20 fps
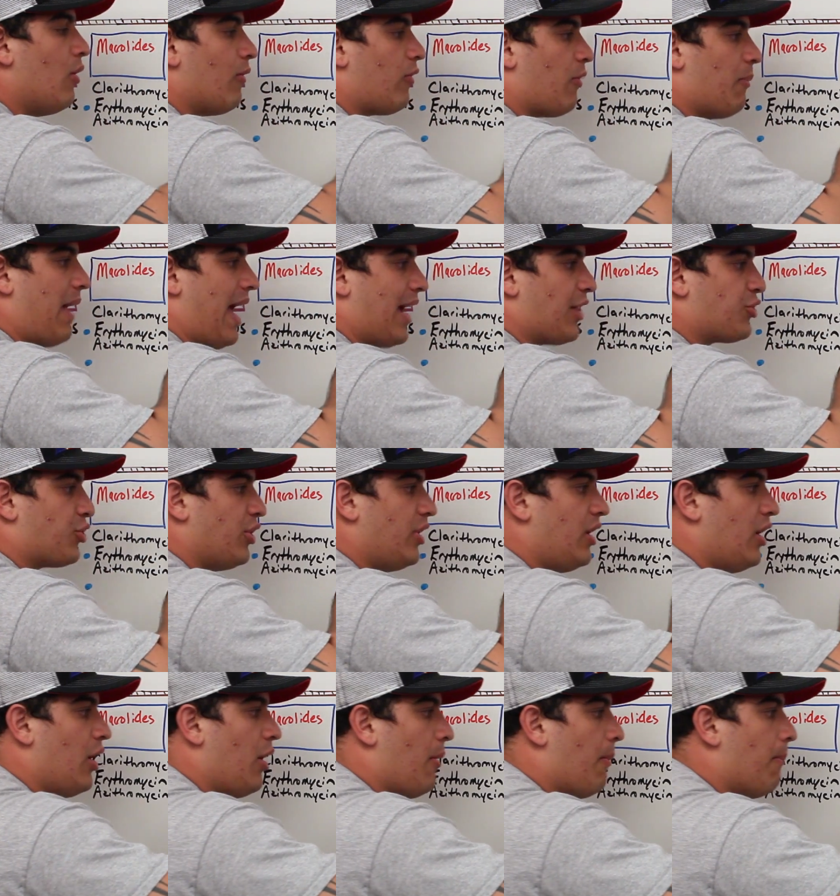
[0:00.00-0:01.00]
from
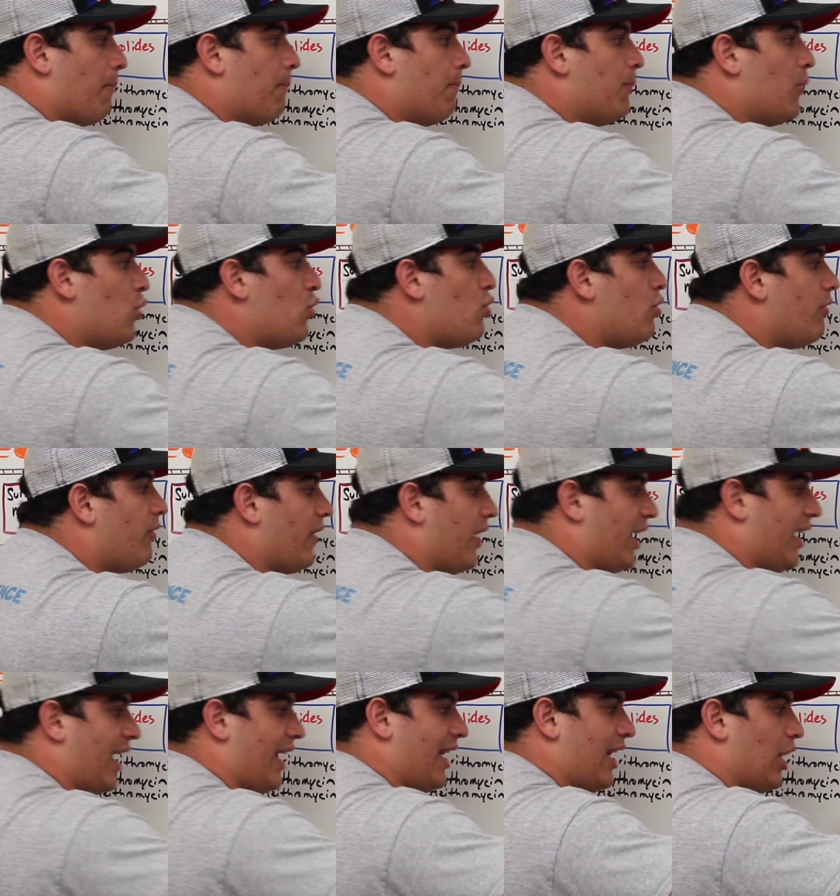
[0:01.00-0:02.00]
actually
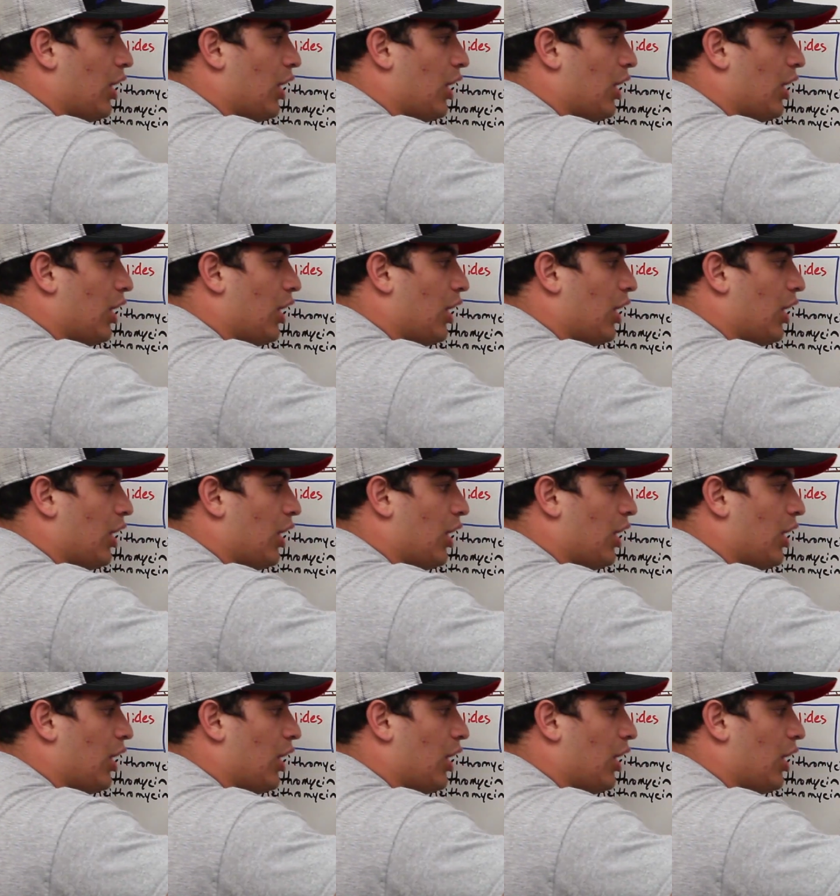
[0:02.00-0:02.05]
moving and